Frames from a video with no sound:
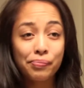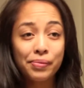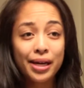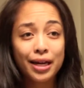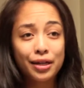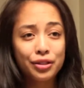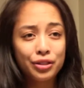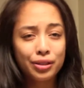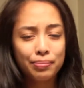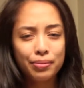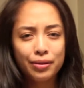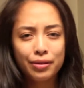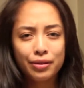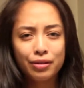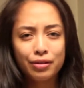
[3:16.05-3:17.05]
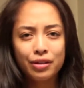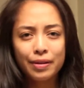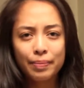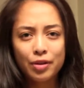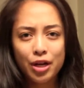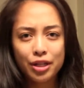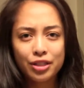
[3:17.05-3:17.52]
And I usually put a little lip
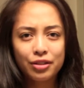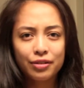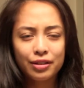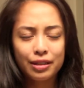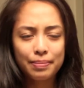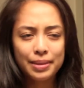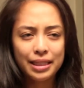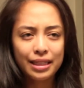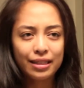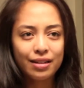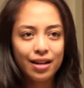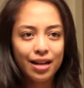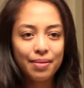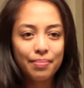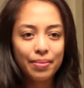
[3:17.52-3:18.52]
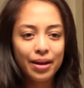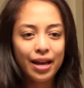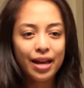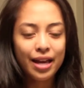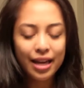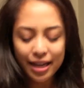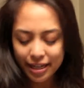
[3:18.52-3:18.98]
gloss or lipstick on.
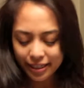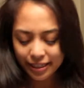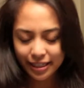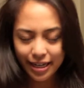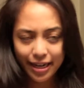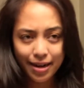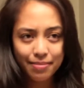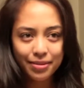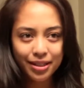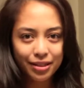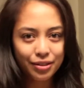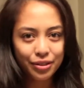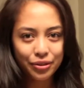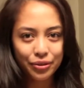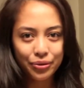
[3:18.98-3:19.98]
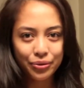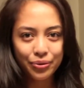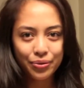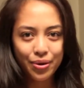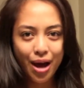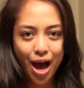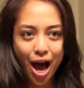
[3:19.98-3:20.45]
But today I'm going to
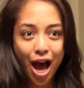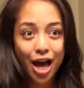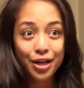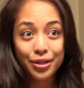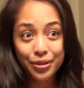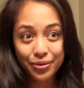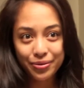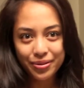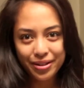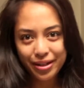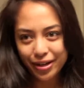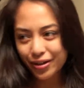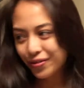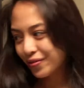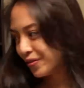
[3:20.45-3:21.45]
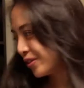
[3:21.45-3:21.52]
do a new look for